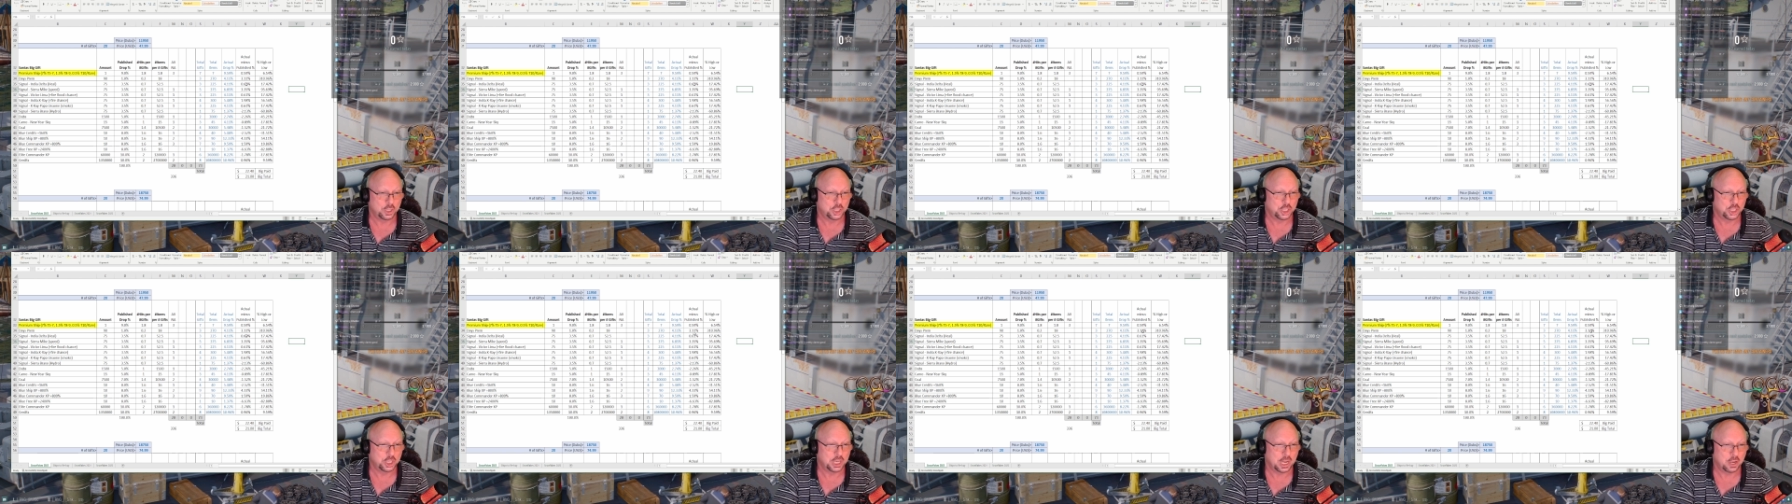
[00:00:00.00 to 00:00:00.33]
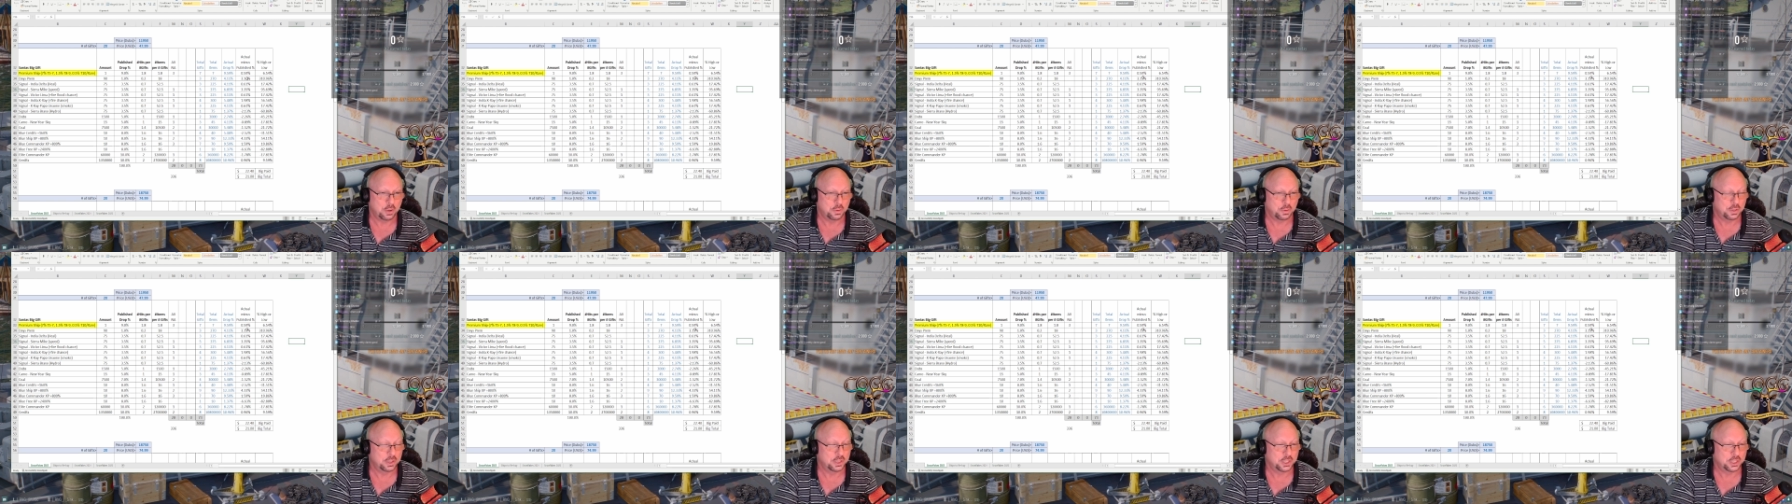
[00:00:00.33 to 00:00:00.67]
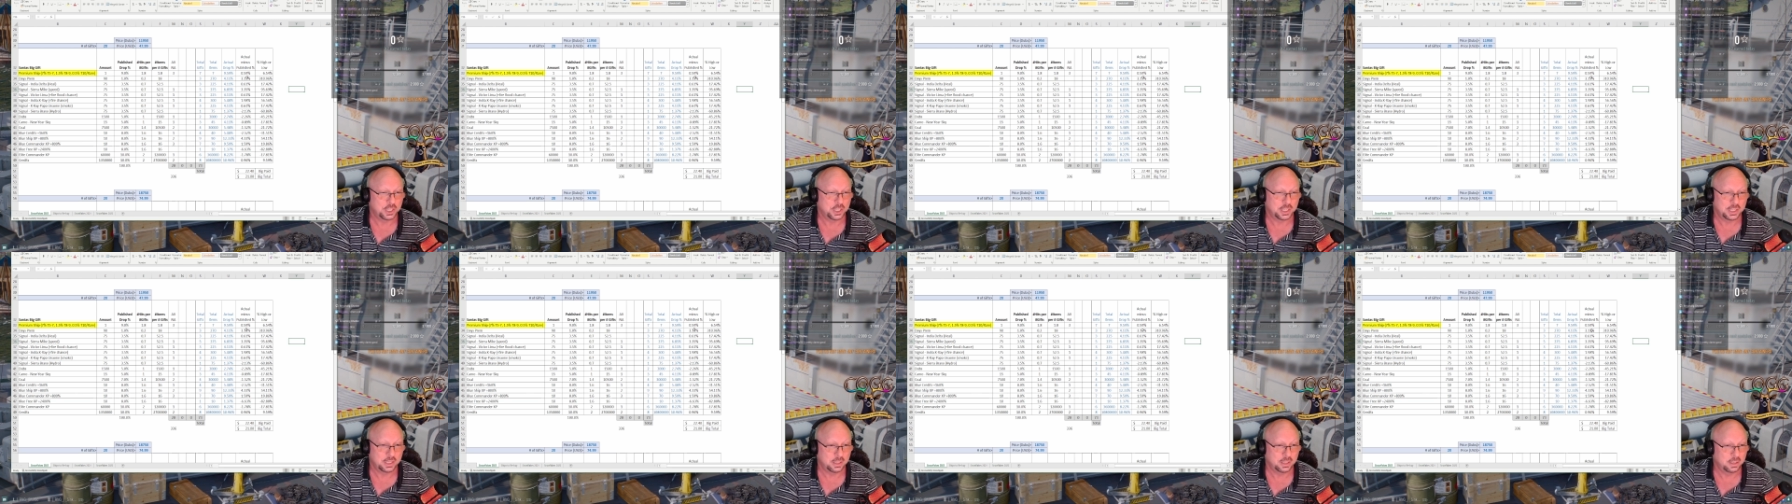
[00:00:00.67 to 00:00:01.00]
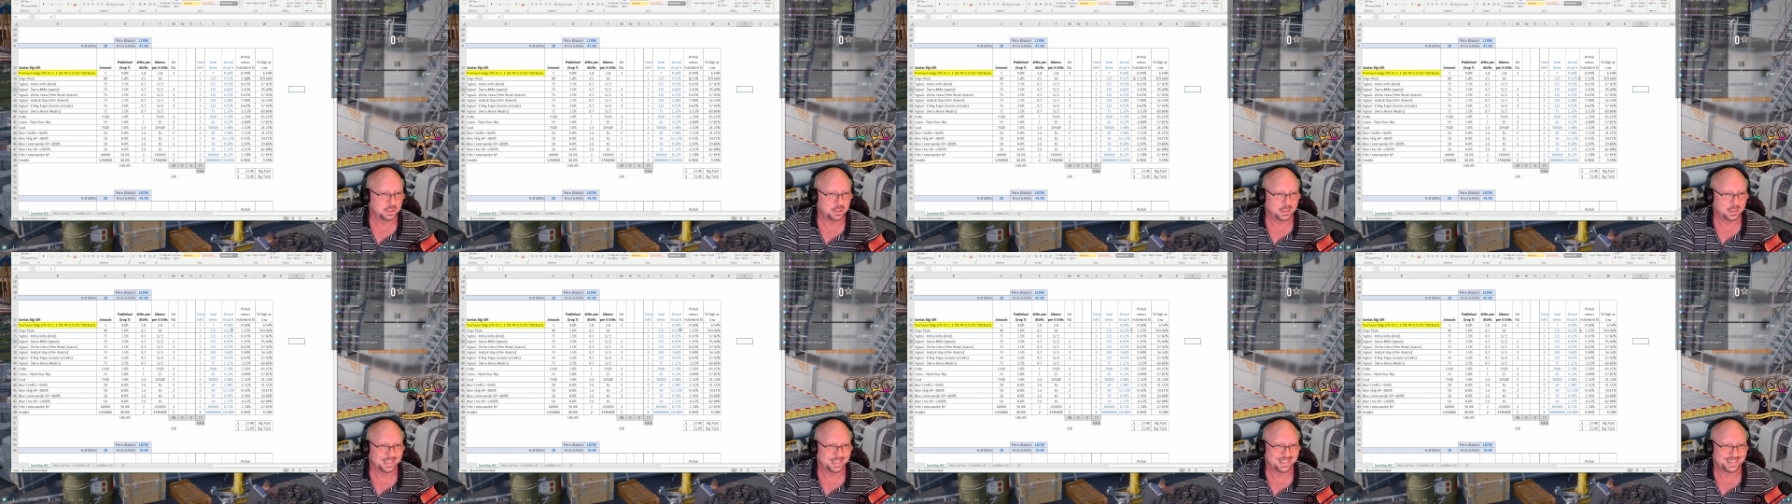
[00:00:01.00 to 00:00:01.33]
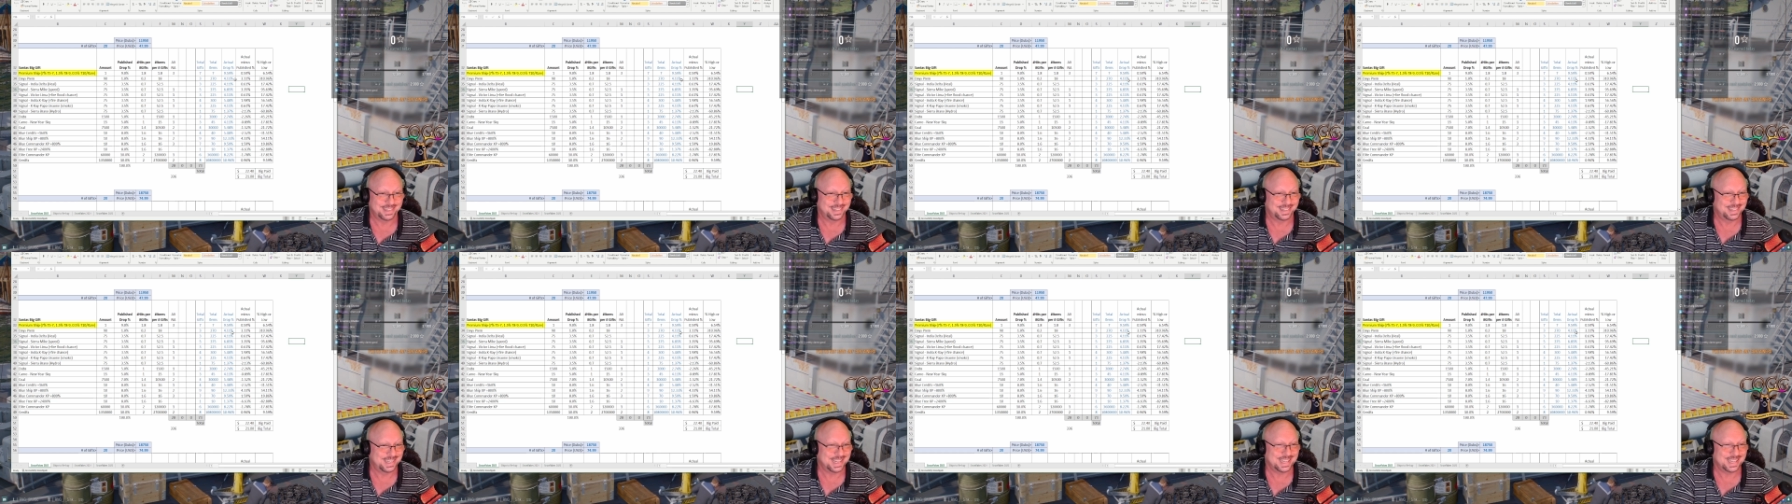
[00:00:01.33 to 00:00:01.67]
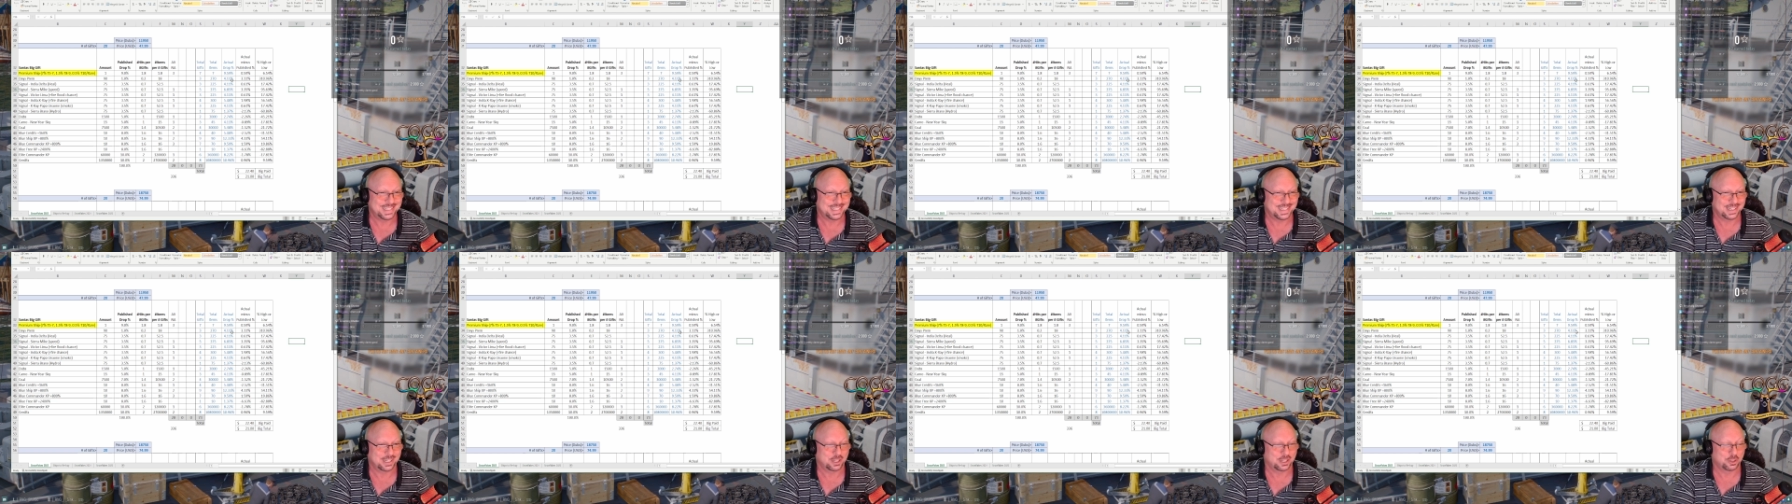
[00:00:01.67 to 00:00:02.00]
you know, the
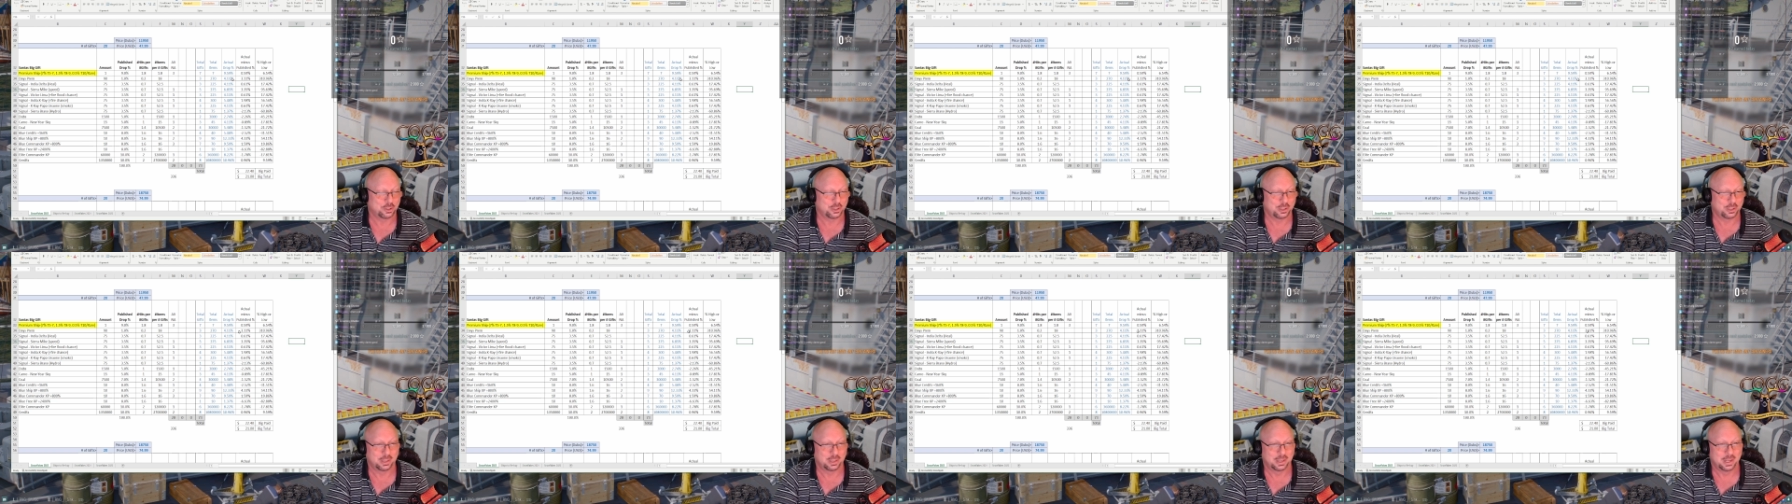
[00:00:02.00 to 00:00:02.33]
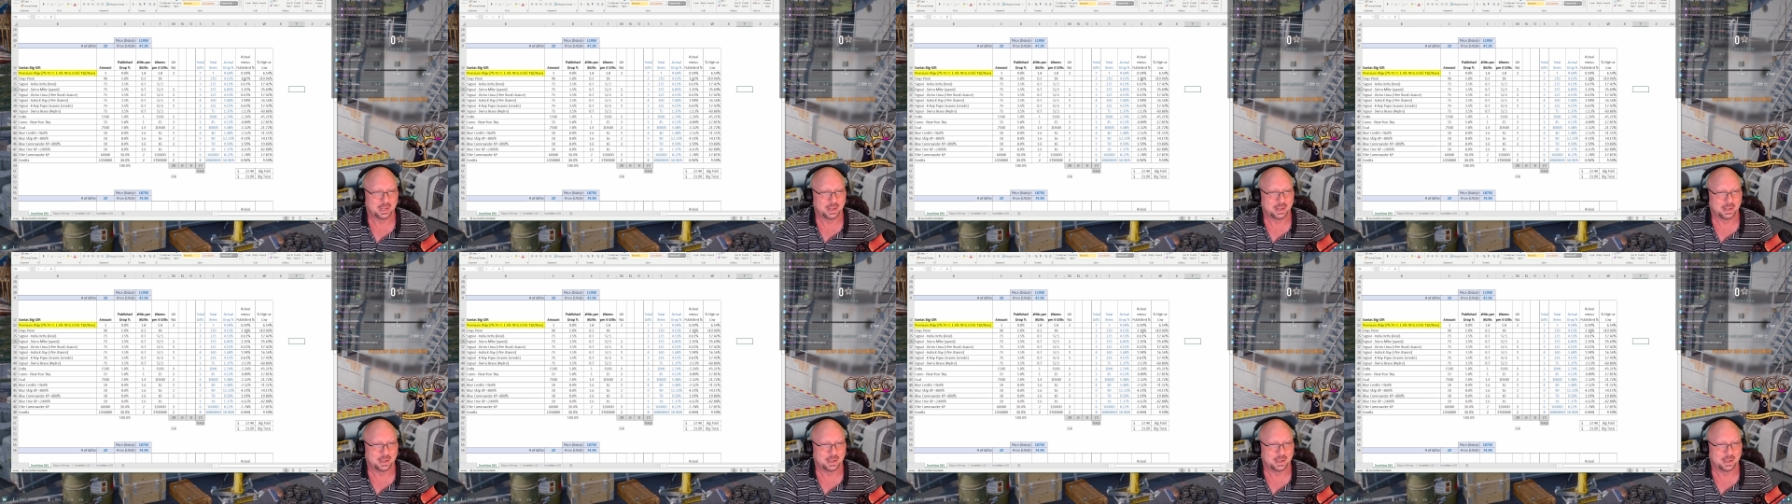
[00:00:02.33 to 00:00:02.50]
statistical